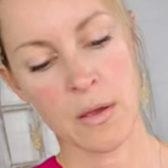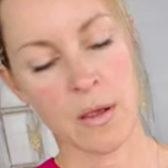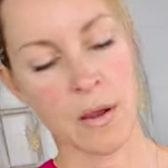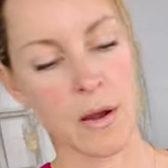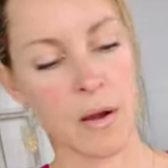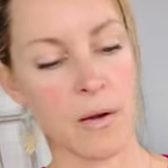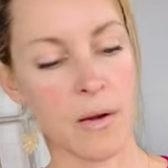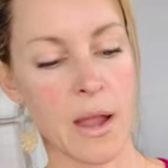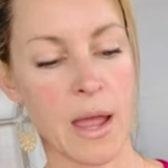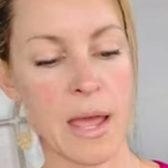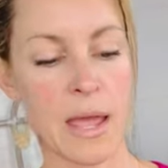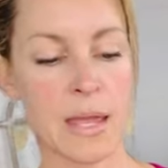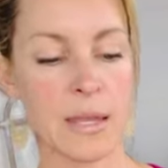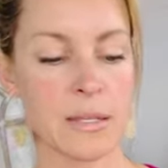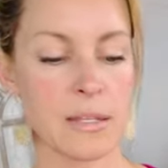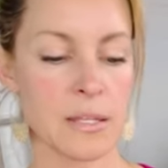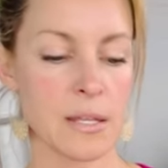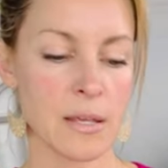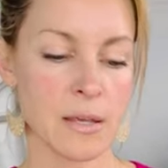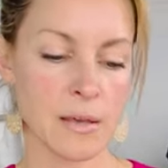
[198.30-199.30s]
all
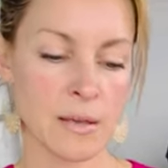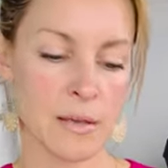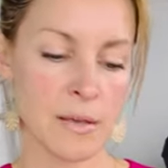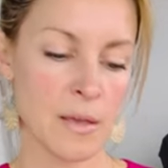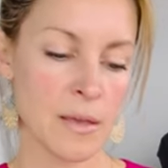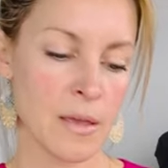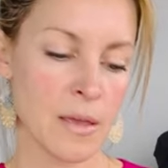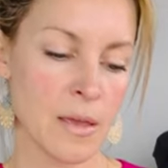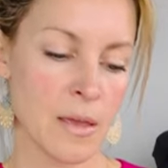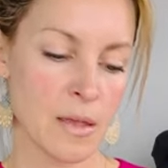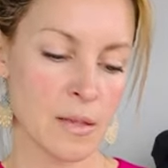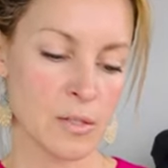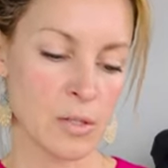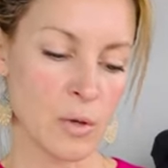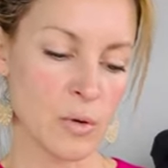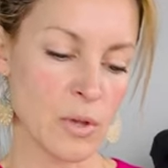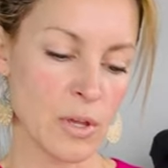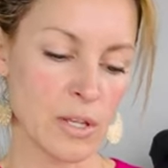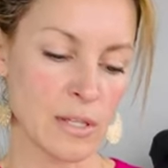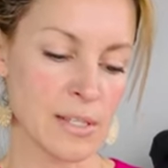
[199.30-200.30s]
right? So
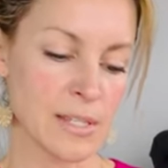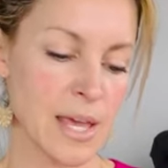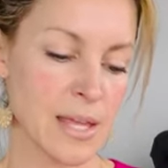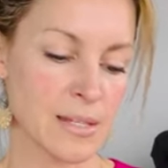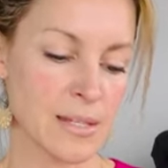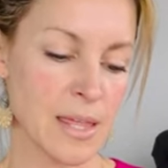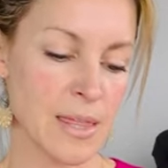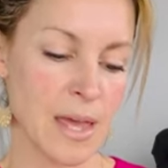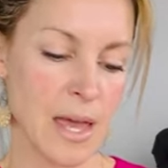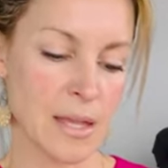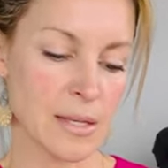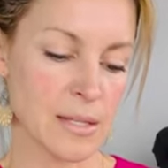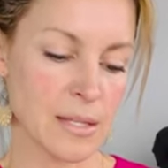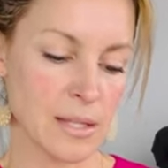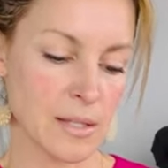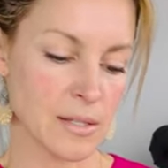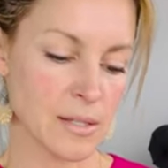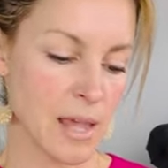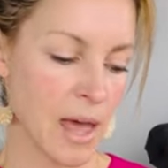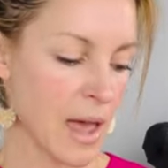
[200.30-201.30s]
you can set that to
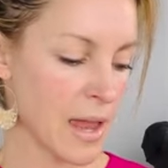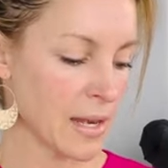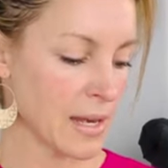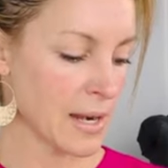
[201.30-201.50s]
the side,